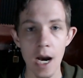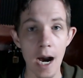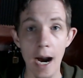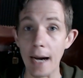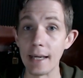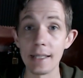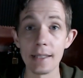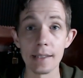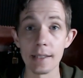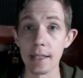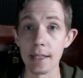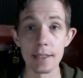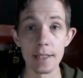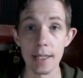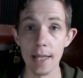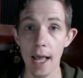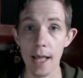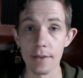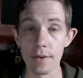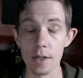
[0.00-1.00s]
I didn't get
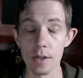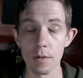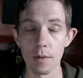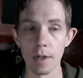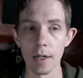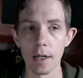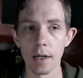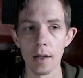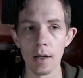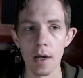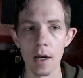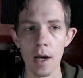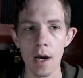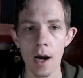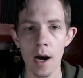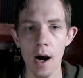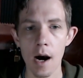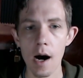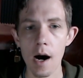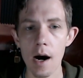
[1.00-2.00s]
to that this week.
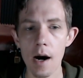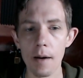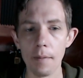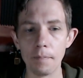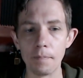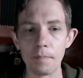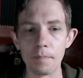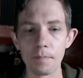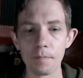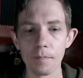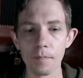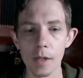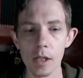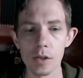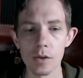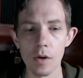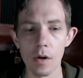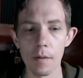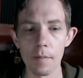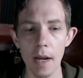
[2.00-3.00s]
Um,
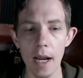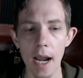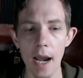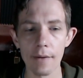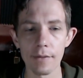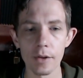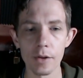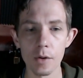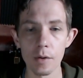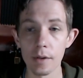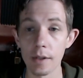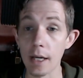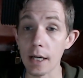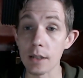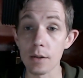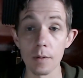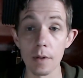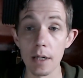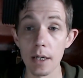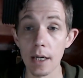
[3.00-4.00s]
so I may have to do it
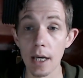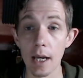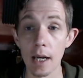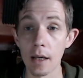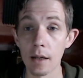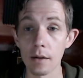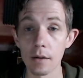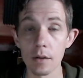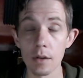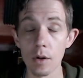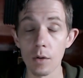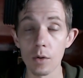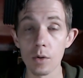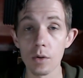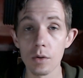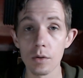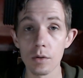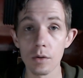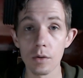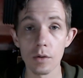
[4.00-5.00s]
next week and, you know,
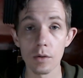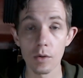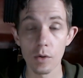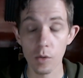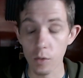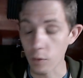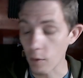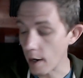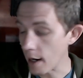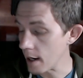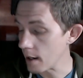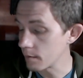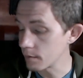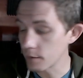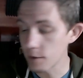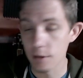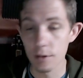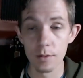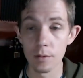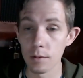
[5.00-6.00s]
cram
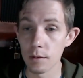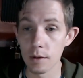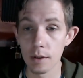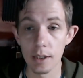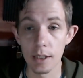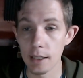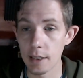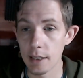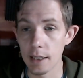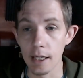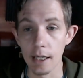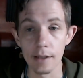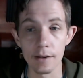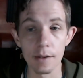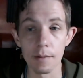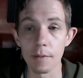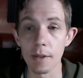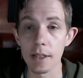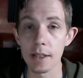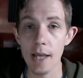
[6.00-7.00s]
to get
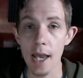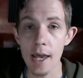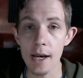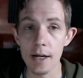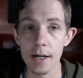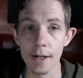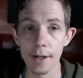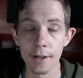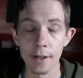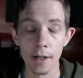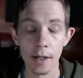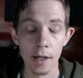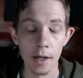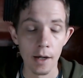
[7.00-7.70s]
some things edited.